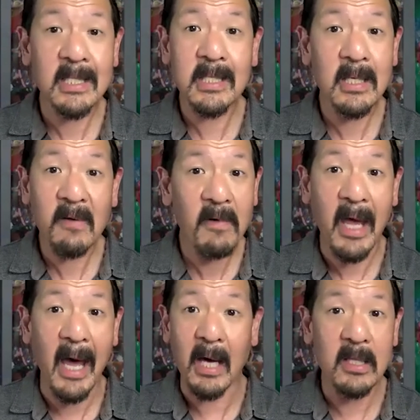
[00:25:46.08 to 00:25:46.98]
delivered
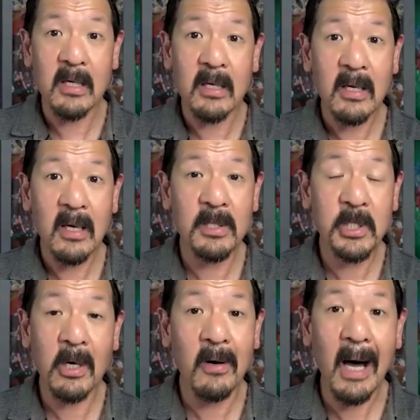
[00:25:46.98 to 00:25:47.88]
that. And
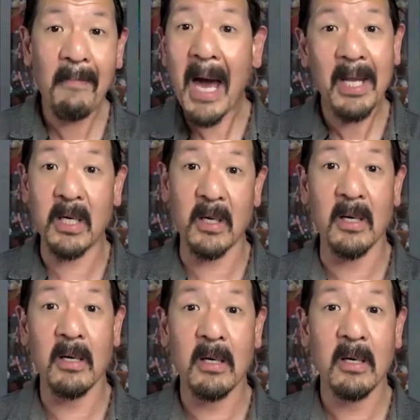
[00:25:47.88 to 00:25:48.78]
so I'm out of here.
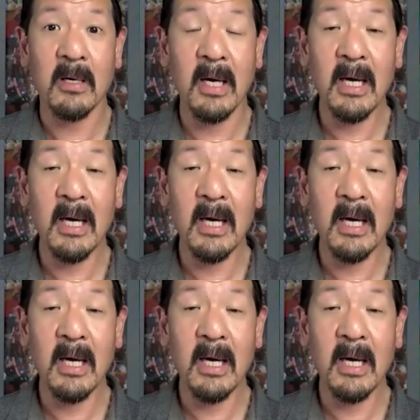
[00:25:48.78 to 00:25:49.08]
And